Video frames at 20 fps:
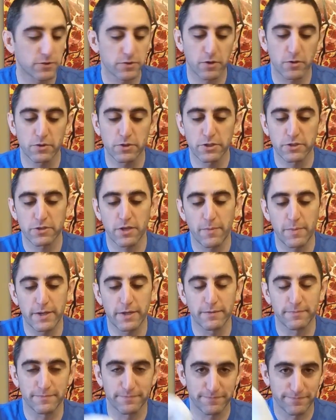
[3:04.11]
So just, I
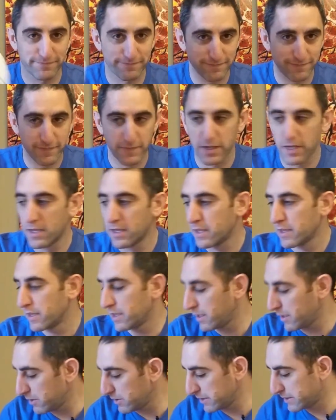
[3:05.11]
mean,
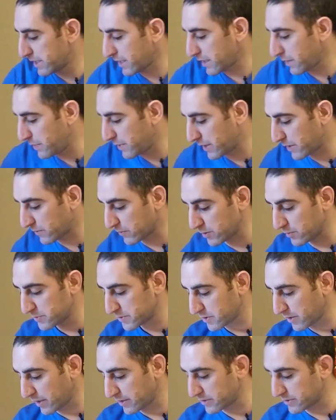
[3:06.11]
they hardly take up any room,
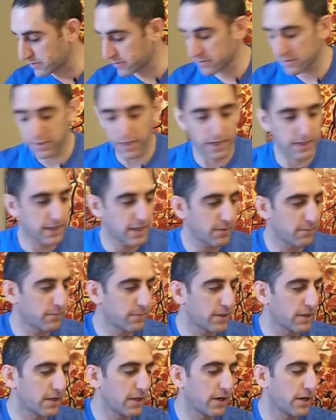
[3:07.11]
so I just kind of keep
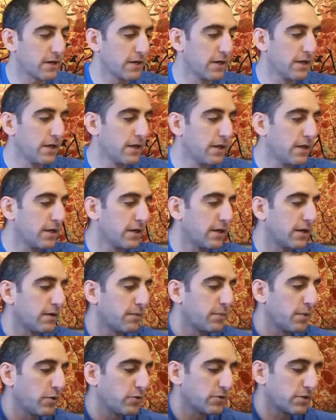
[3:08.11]
them in there,
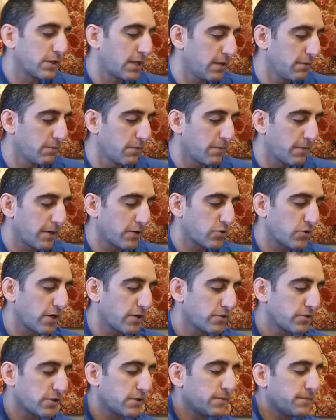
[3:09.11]
opposed to keeping them in my
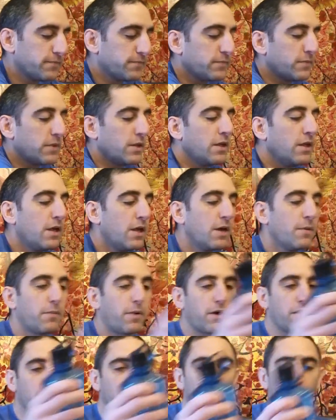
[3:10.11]
dresser.
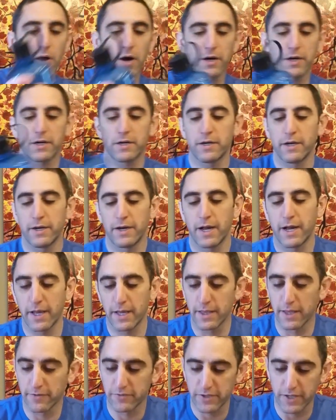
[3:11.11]
Bottle of water,
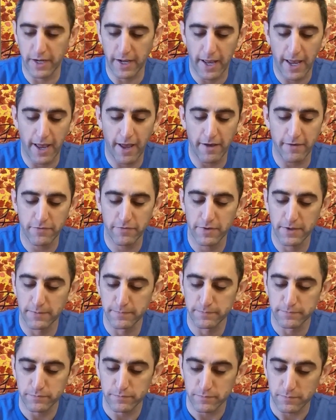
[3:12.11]
I left it at half,
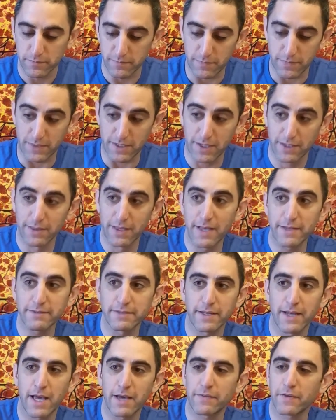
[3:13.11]
less
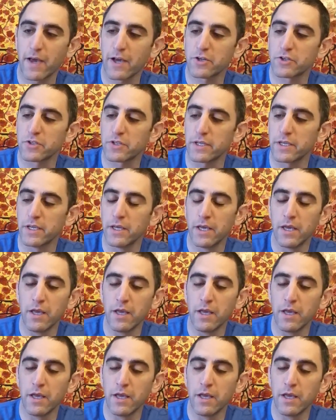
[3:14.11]
than half actually.